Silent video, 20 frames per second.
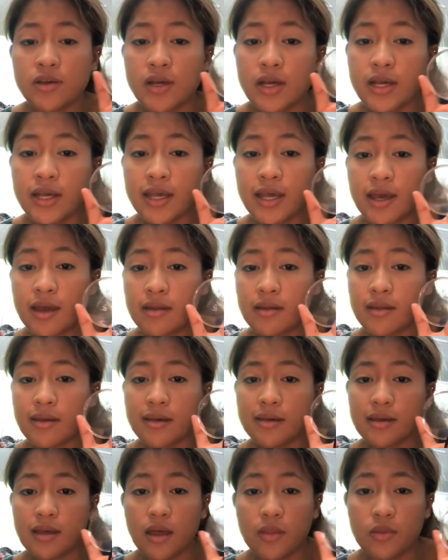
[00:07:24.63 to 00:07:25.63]
Again, I
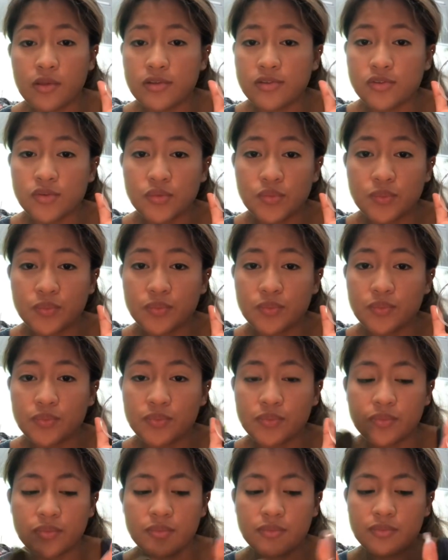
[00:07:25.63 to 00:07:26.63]
got this from
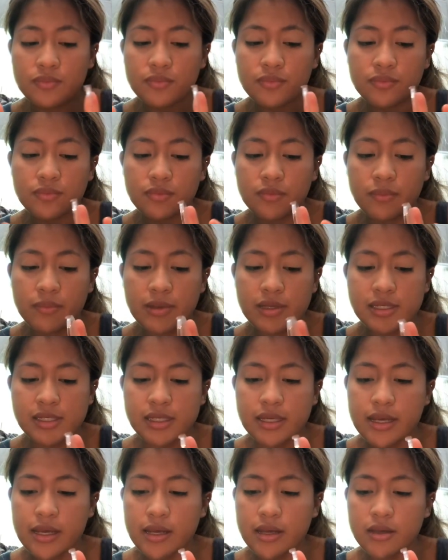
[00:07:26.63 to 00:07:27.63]
Miss
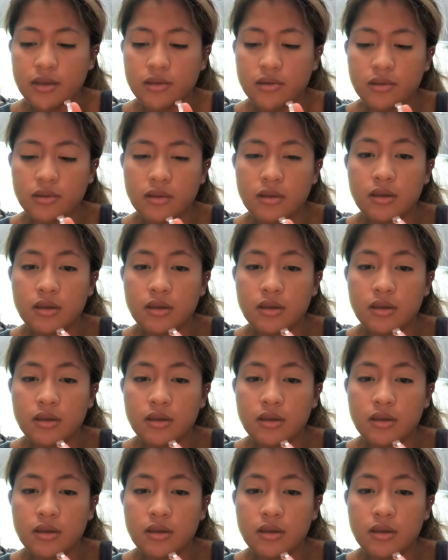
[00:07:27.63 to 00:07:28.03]
A.